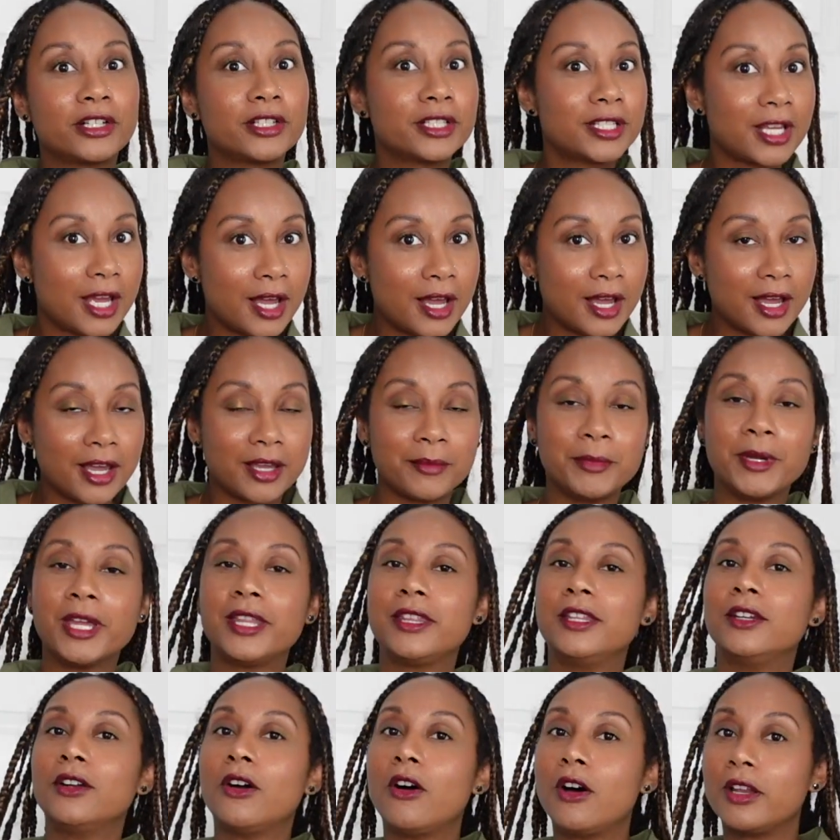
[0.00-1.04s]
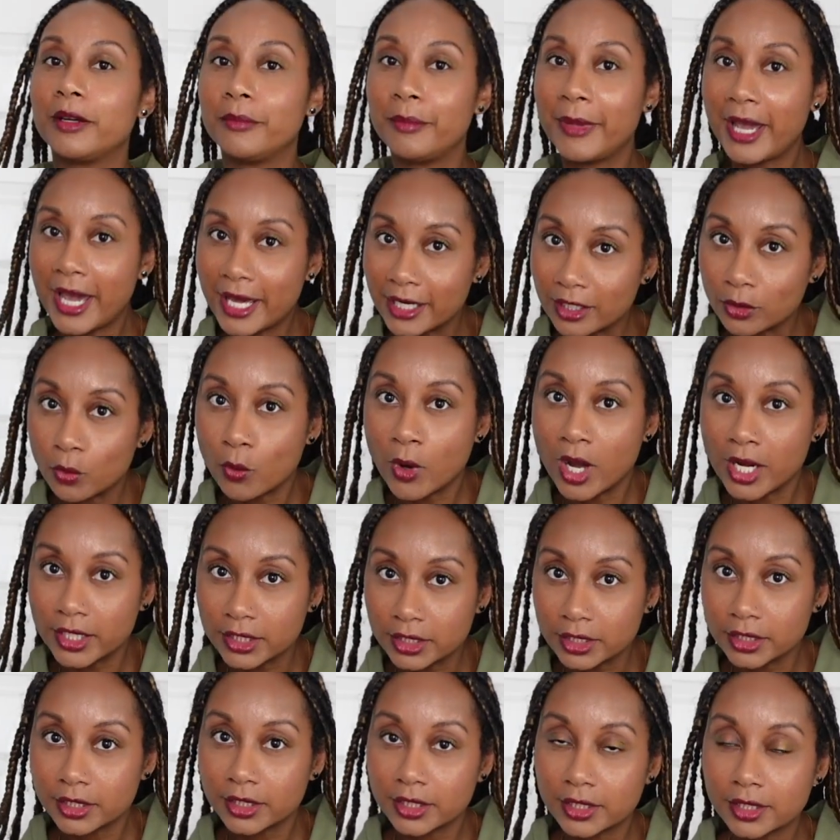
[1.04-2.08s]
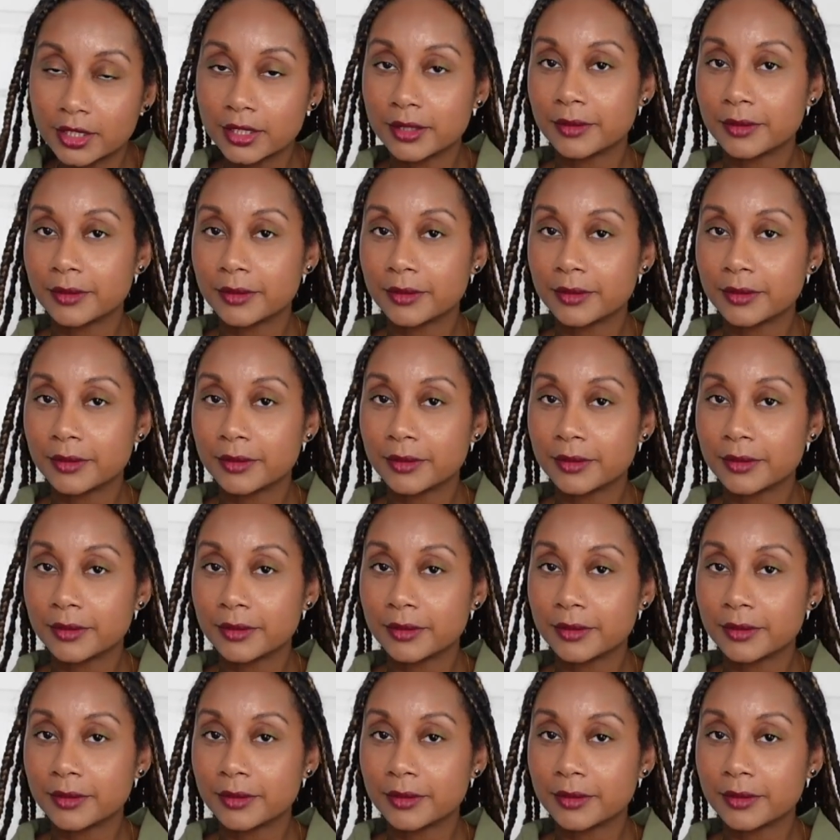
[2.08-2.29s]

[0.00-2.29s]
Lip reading: time than automatic watches.